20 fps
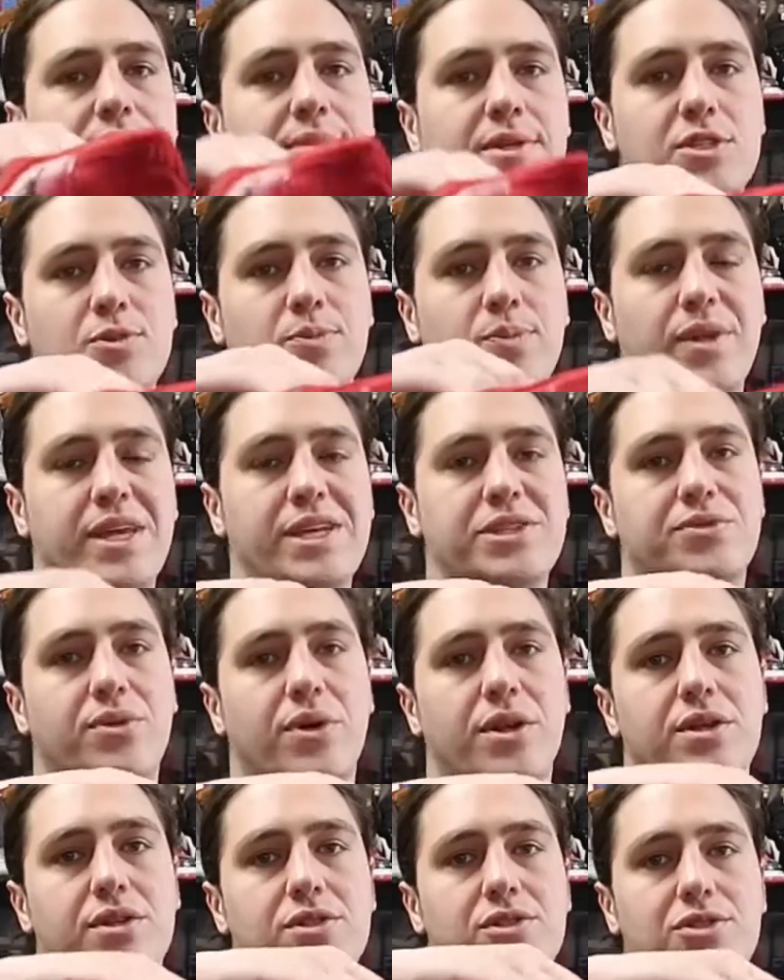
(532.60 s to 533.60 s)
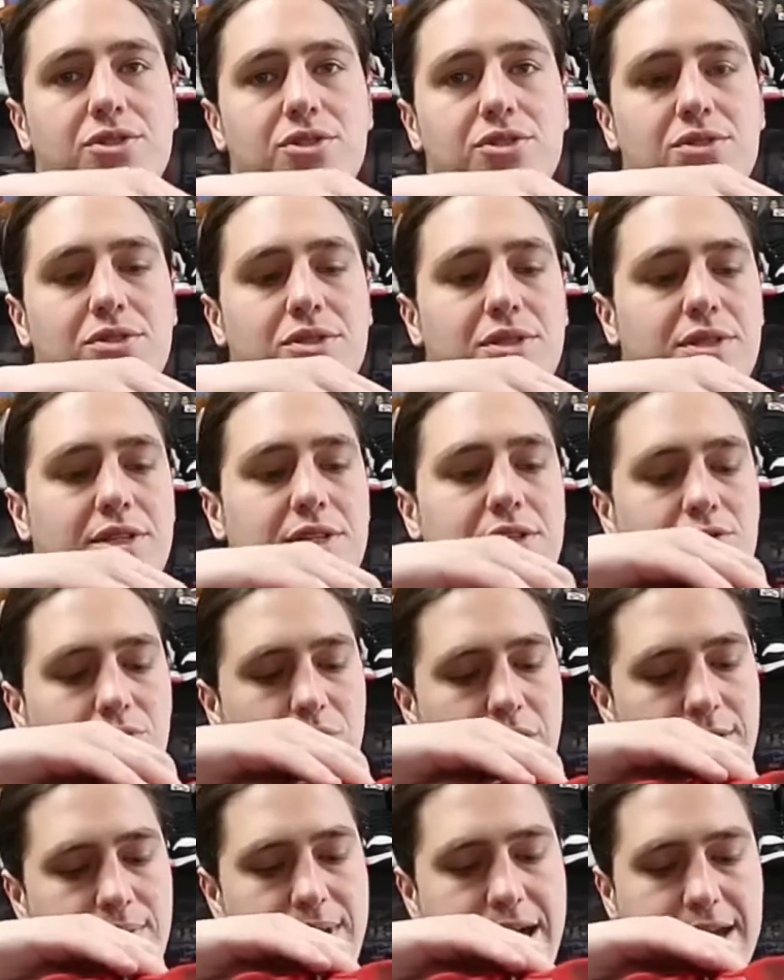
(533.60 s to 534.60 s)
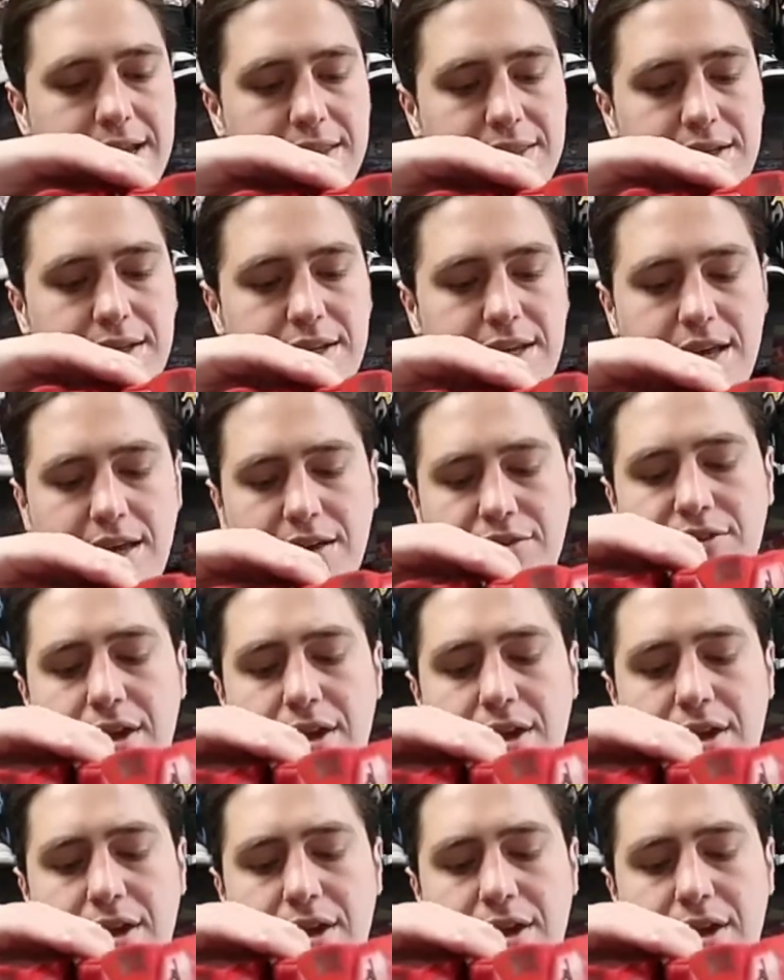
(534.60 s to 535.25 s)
misplaced one of the shoes to these way back in the day.